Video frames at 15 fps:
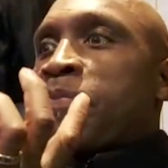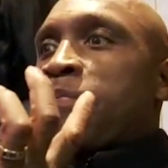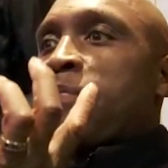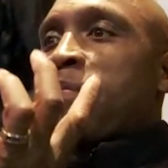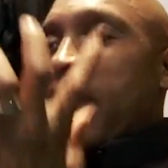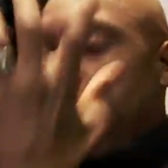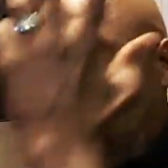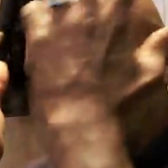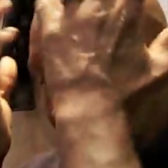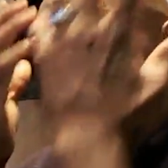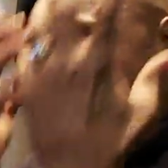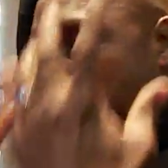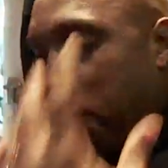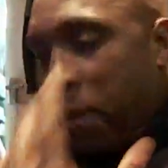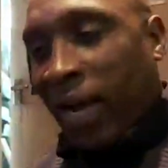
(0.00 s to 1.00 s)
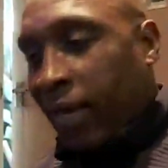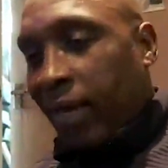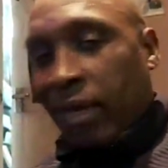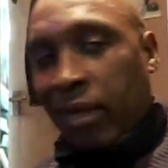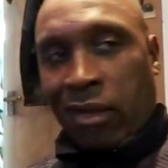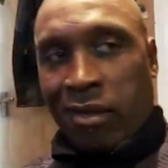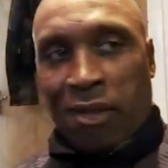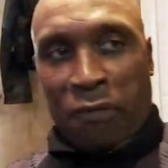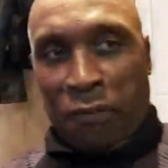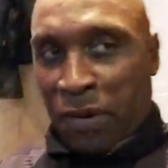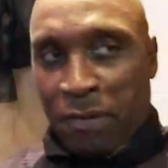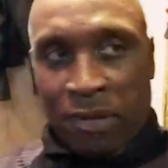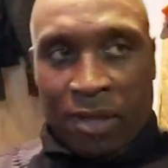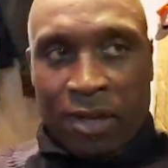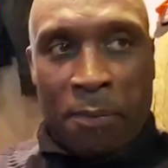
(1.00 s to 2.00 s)
And I sweat buckets because I think it was
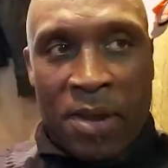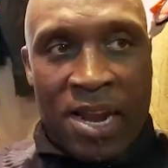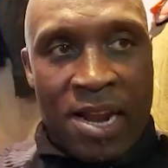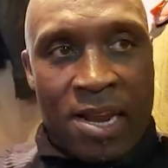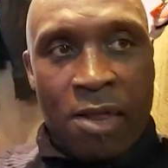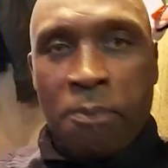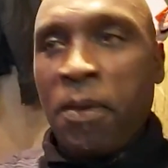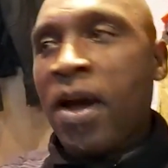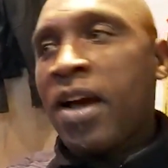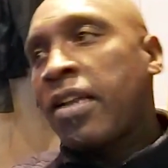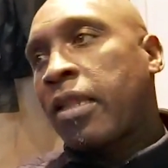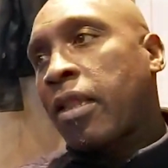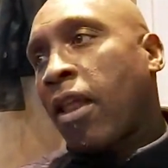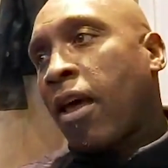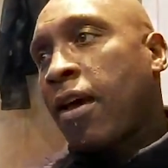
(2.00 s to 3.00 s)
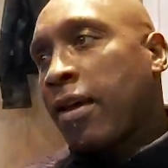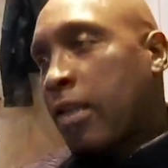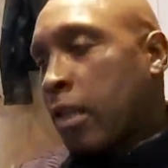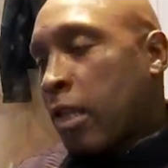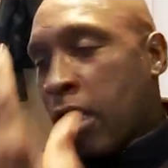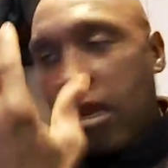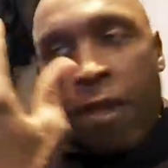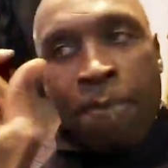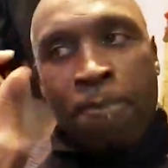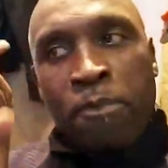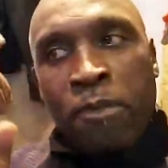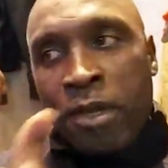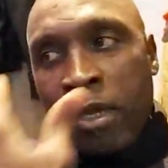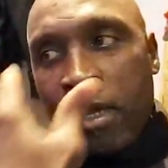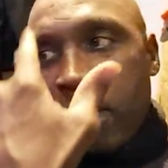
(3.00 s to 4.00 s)
going to be easy, but it's like
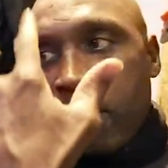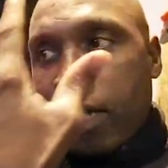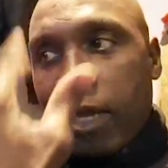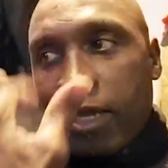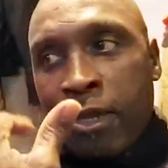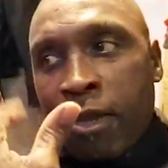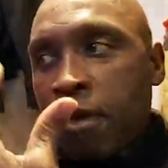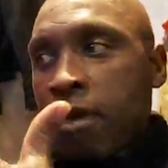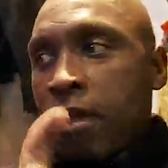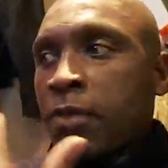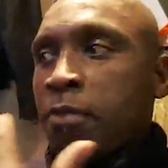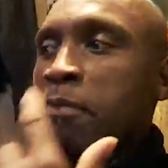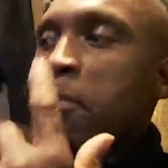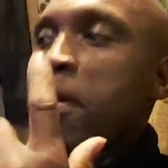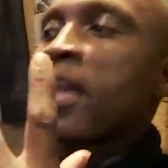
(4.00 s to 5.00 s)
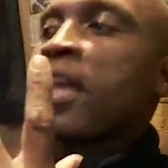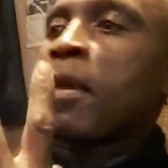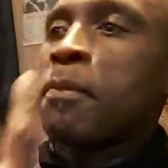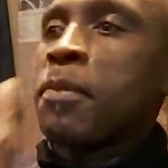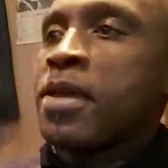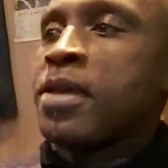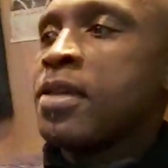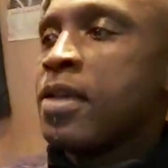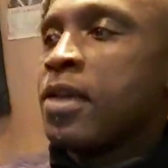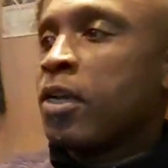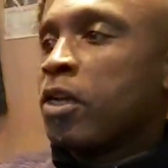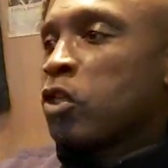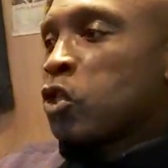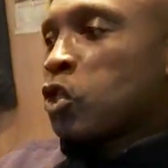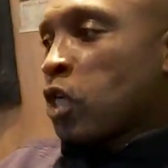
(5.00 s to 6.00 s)
he's making me
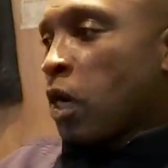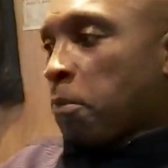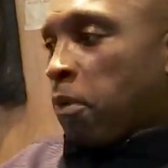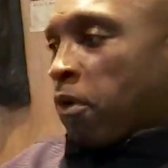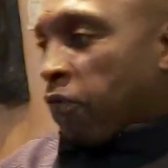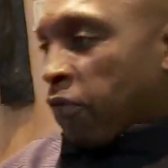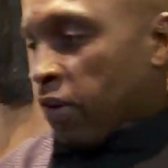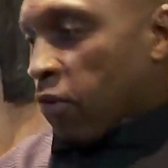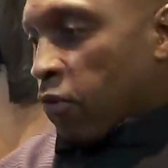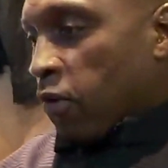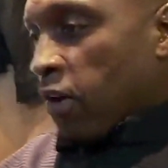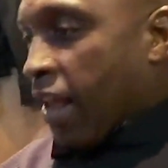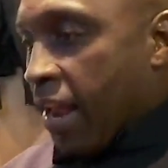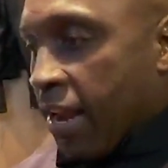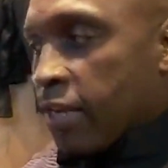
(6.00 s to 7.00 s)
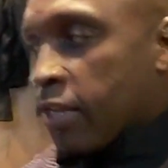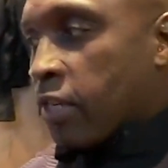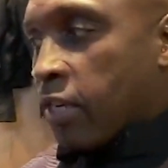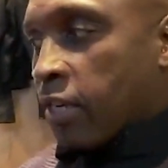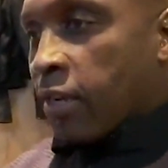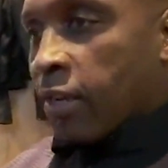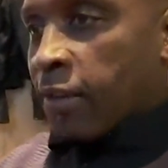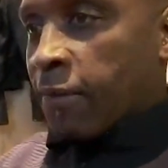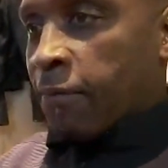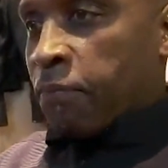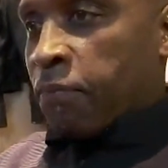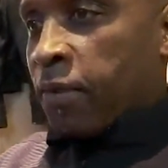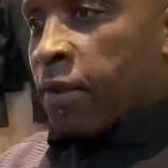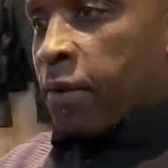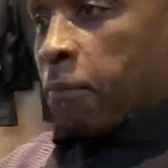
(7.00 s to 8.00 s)
jump off a little ledge.
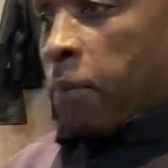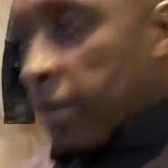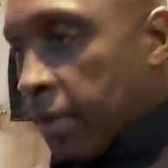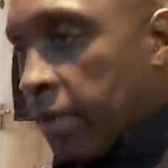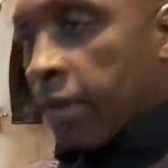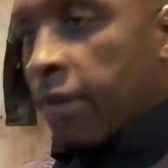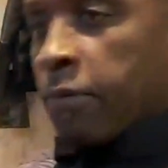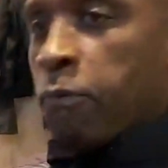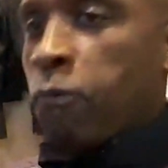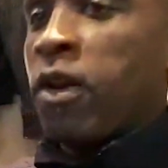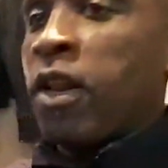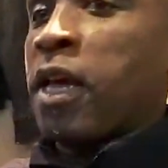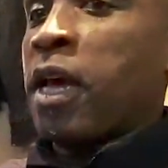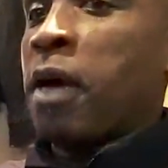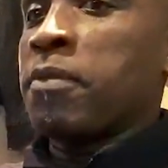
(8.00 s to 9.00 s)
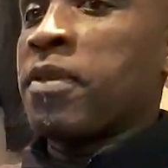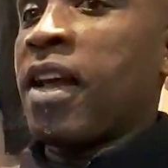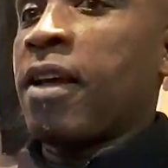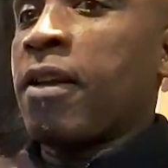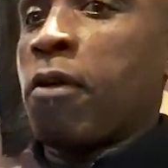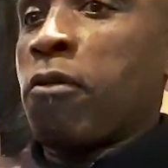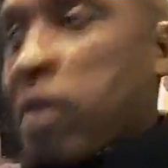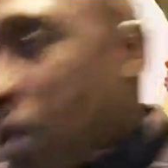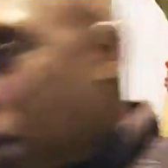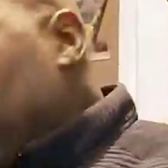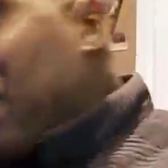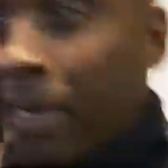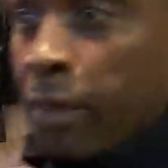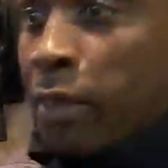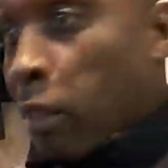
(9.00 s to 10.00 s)
But when I come down, I was coming
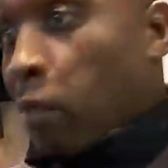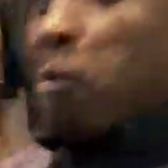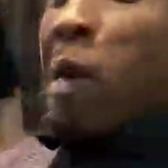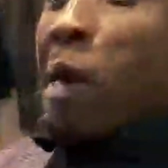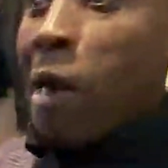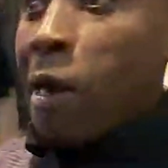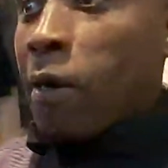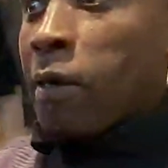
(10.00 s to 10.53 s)
down so hard.